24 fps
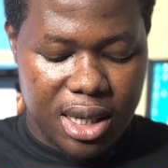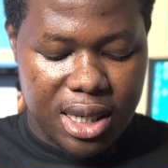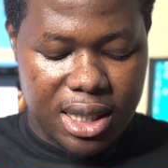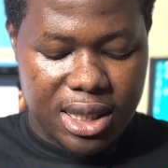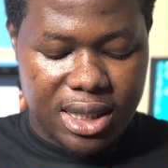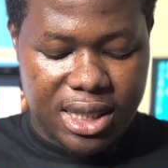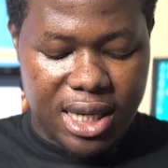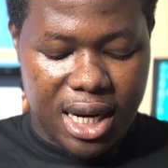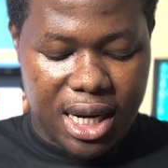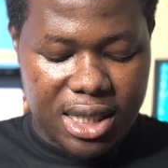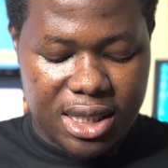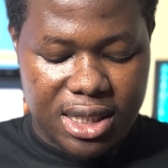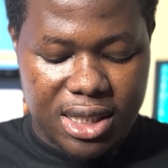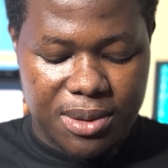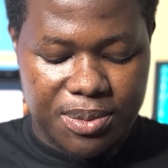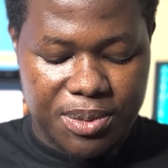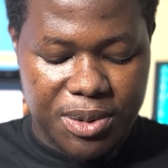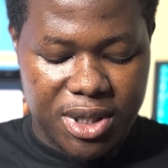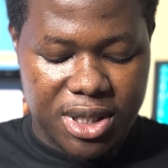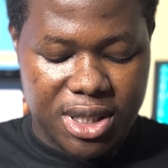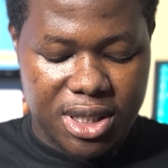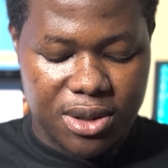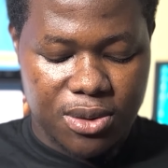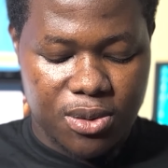
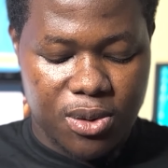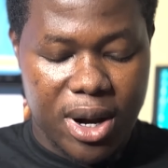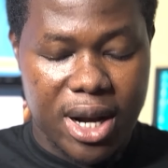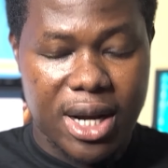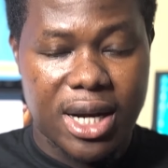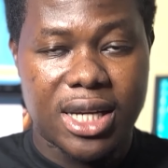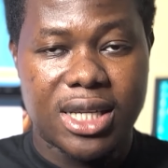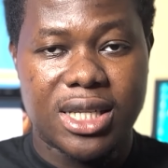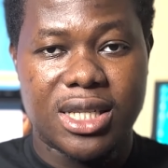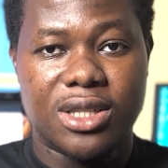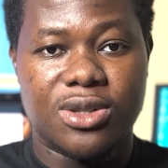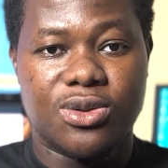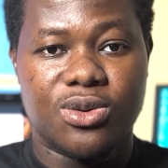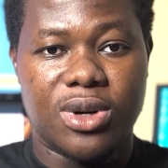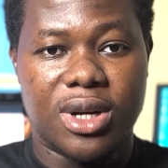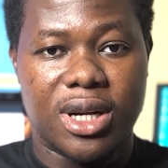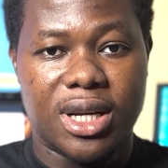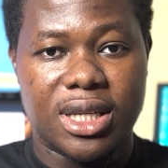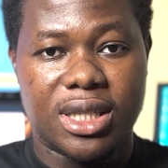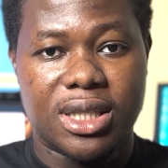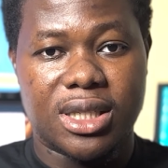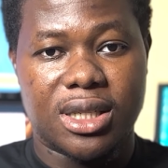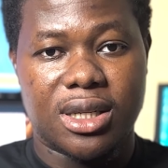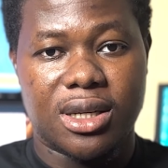ChatGPT when it is
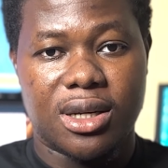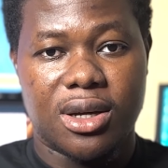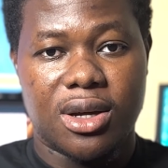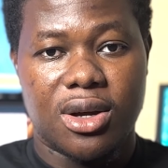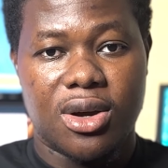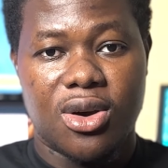released?